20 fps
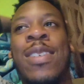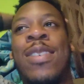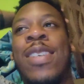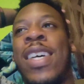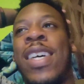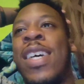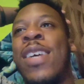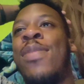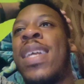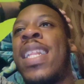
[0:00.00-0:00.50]

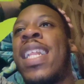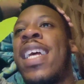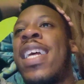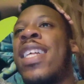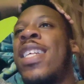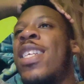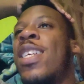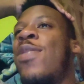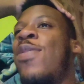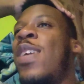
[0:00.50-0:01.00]
and try to
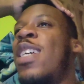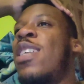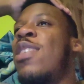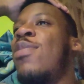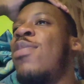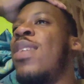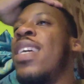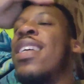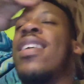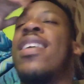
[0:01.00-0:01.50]
make that an
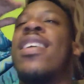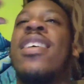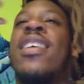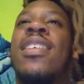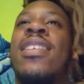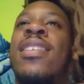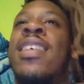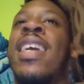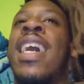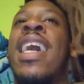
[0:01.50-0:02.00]
investment.
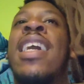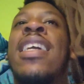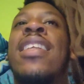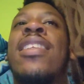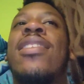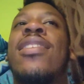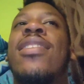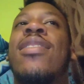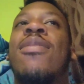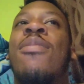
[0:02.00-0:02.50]

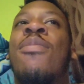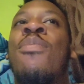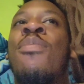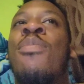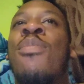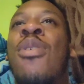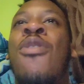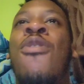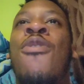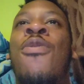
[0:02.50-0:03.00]
That's
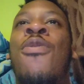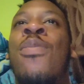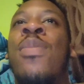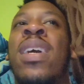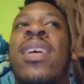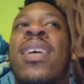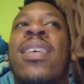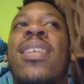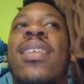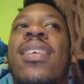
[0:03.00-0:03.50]

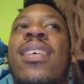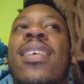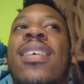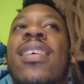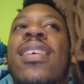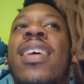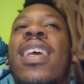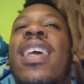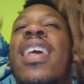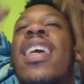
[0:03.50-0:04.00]
movement,
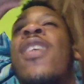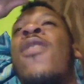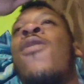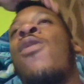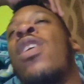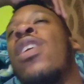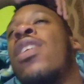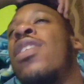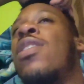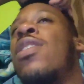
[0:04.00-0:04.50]

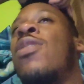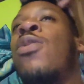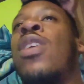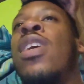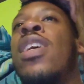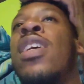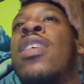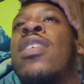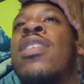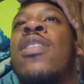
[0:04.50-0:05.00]
which
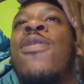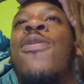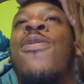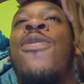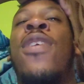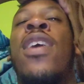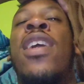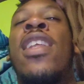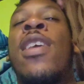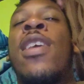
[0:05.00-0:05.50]

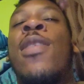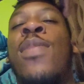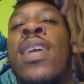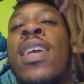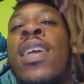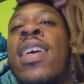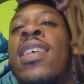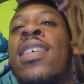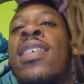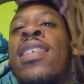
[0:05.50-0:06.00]
was funny
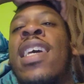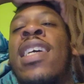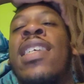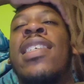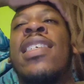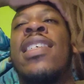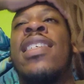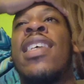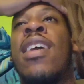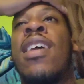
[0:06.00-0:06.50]
because
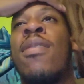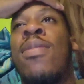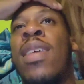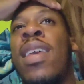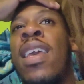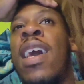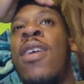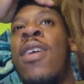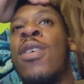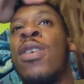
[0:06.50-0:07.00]
that's the
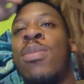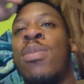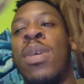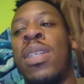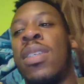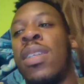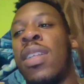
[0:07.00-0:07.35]
same thing I was